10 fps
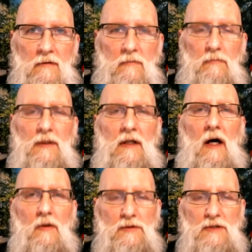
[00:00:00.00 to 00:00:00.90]
be
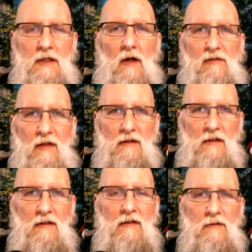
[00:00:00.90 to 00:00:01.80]
100%
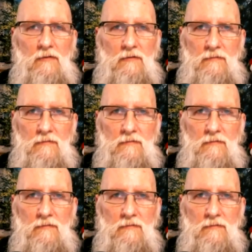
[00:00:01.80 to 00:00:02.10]
authentically you.